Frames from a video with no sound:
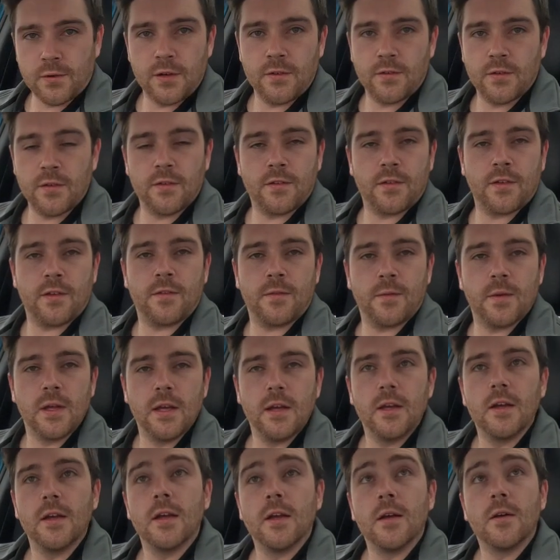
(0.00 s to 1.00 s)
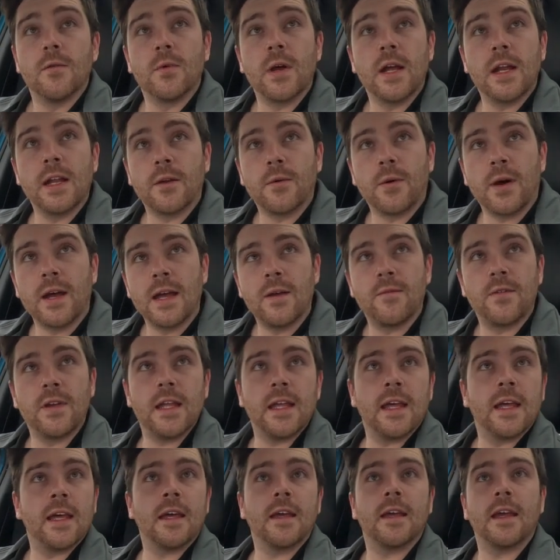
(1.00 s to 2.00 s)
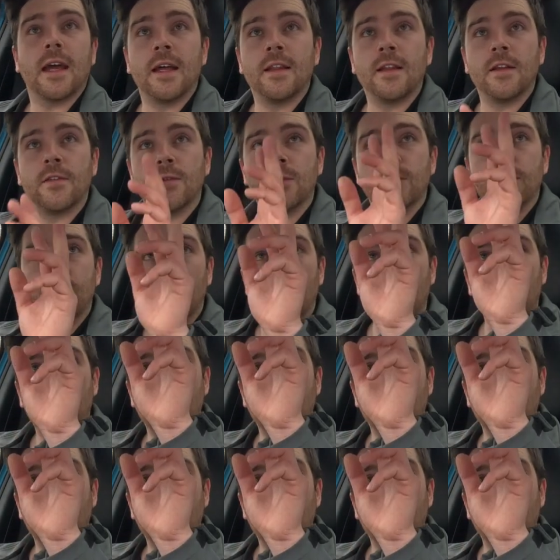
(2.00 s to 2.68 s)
reasons. It's raining quite heavily here. And there's also